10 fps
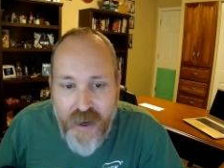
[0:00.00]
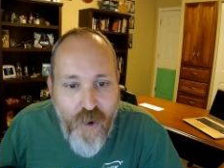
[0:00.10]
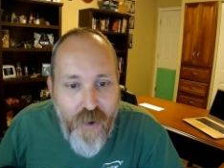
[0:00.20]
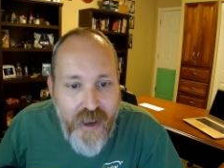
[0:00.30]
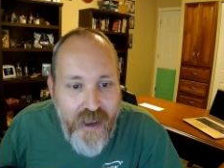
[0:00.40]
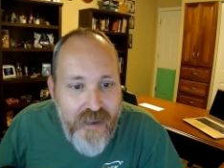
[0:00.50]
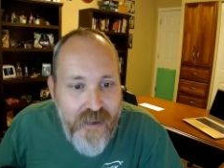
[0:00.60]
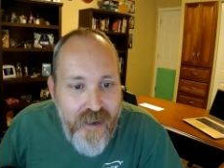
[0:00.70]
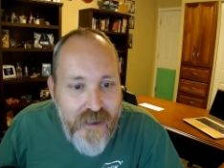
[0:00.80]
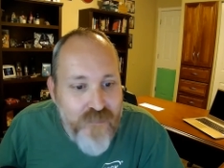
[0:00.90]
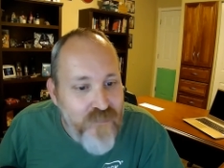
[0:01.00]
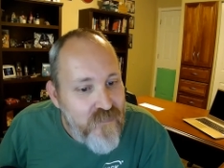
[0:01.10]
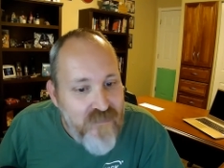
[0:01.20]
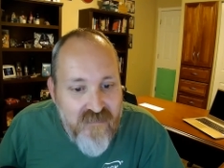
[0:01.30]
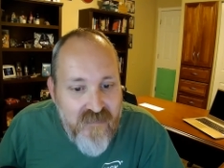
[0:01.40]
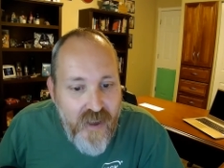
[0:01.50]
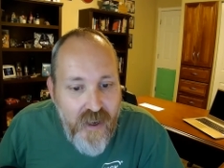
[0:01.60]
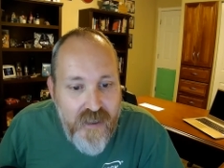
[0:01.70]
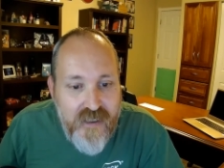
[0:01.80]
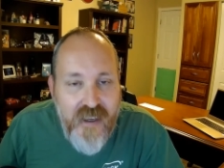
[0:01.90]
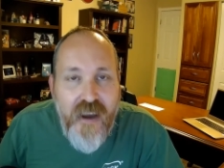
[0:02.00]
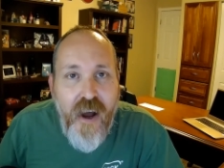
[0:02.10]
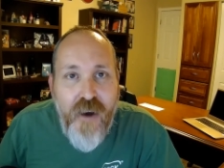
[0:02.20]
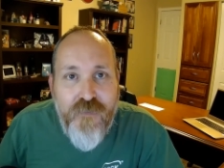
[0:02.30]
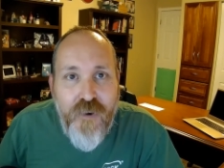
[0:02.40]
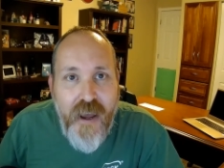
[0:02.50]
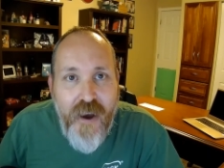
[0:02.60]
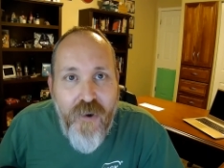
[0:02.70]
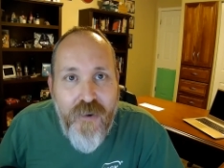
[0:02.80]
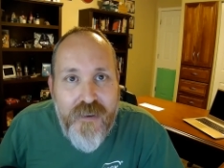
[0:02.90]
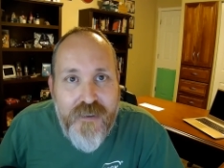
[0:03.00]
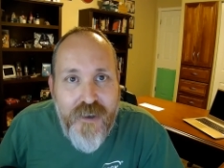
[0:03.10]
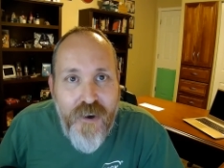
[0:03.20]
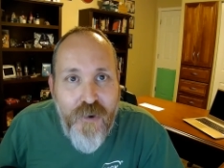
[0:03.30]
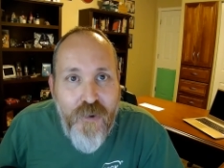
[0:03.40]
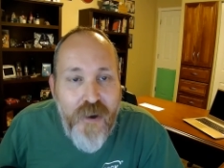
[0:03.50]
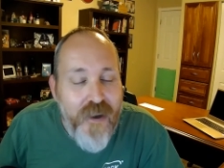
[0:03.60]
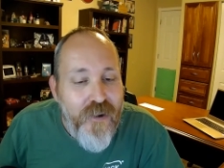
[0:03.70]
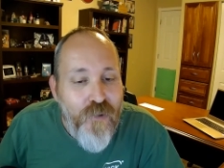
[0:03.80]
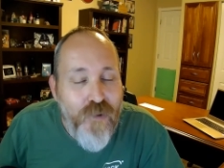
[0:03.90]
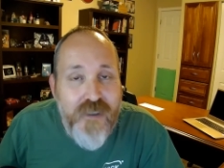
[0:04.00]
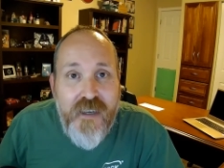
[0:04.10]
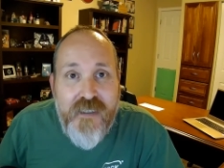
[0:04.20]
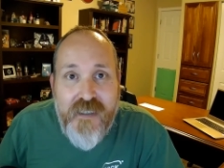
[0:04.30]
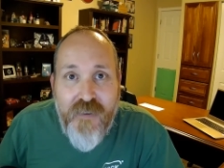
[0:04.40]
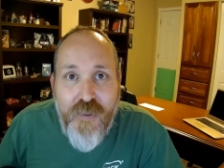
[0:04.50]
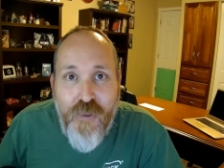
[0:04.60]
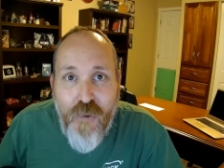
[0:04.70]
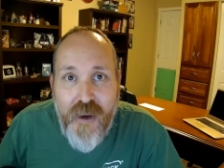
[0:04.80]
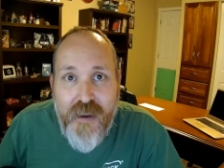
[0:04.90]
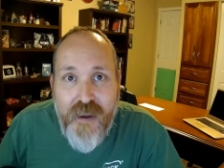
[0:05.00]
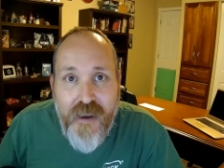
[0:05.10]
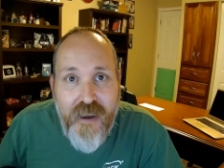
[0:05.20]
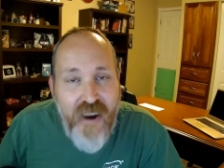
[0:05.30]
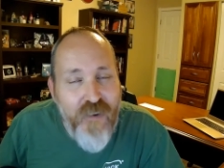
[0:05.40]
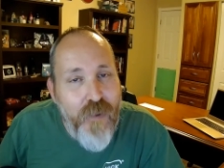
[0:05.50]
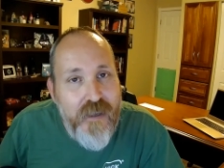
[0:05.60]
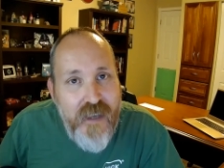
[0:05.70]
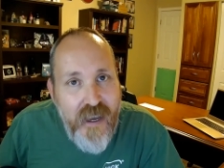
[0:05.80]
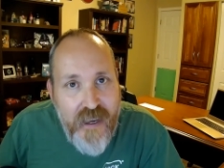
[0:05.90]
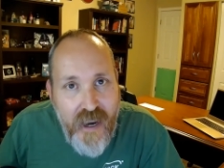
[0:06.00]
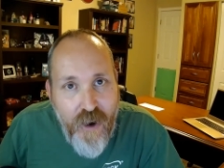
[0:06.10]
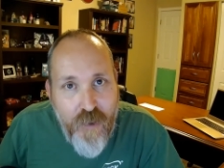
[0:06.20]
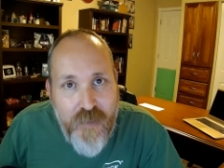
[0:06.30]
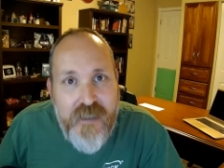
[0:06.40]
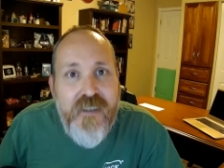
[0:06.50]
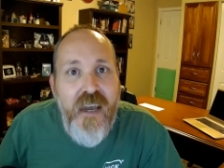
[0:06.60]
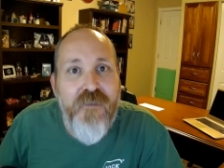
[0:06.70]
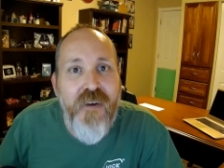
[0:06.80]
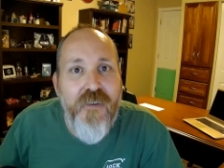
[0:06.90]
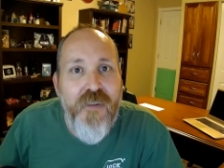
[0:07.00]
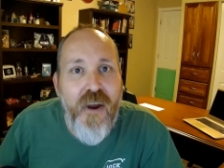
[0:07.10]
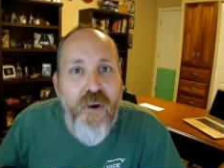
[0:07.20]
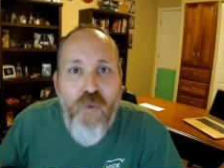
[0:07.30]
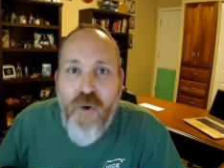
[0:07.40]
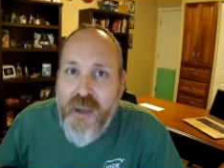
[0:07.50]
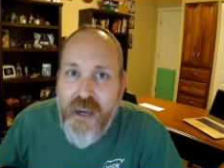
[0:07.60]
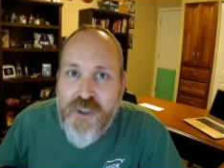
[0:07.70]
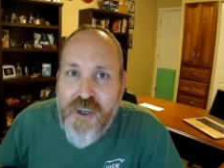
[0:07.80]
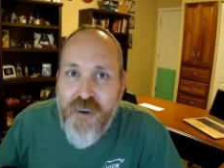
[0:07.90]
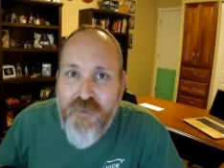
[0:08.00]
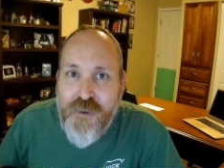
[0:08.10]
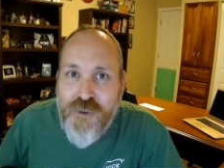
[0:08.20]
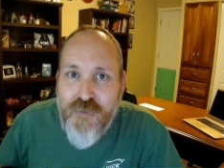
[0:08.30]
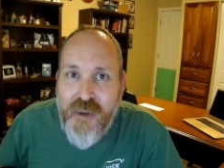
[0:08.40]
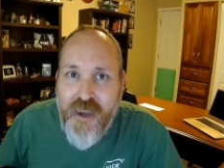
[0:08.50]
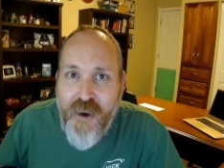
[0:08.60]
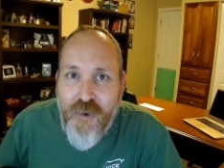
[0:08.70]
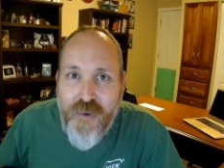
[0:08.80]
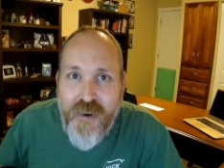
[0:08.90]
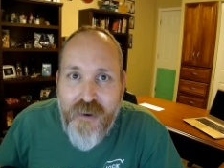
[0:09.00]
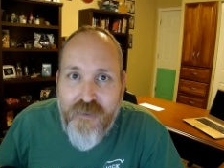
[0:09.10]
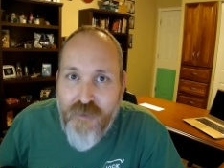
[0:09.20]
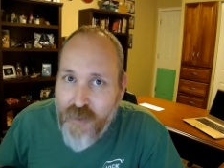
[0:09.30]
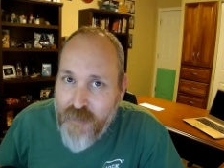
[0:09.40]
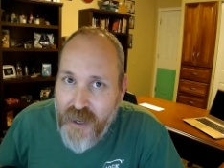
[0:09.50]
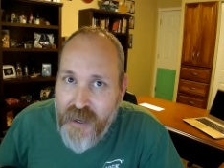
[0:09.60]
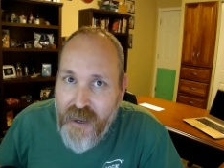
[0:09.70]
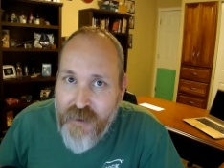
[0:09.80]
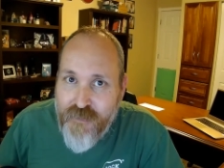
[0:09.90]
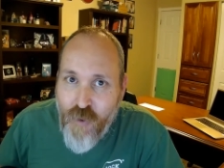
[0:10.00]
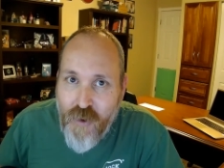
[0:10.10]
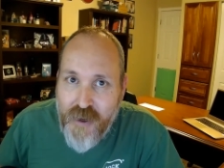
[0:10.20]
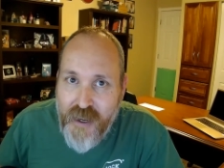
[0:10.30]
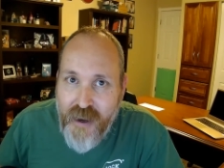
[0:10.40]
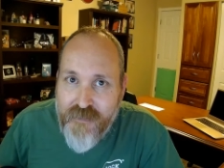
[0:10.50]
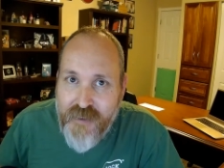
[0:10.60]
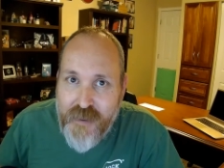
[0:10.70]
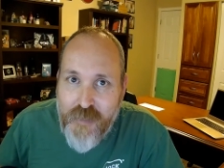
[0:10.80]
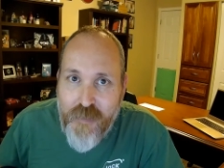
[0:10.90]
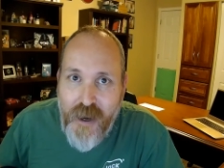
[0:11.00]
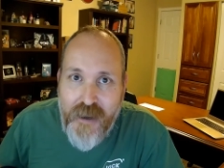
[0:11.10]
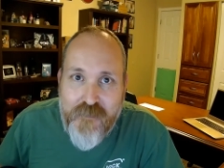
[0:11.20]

ahead and uh, sign off for now. So we'll say 7 3. Everybody take care, be safe out there, and we'll catch you in a future video from KK4DIV. Bye bye.